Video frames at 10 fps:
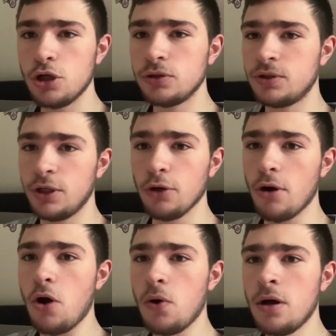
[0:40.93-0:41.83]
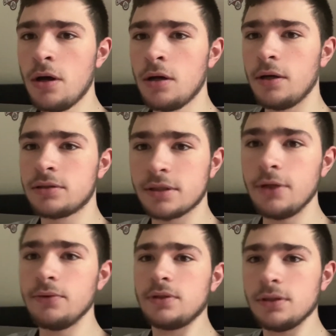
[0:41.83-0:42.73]
Zero
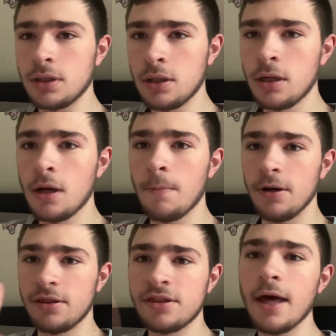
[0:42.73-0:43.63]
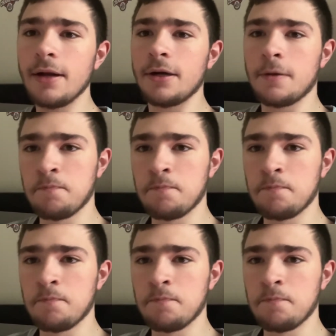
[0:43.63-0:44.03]
excuses. Pathetic.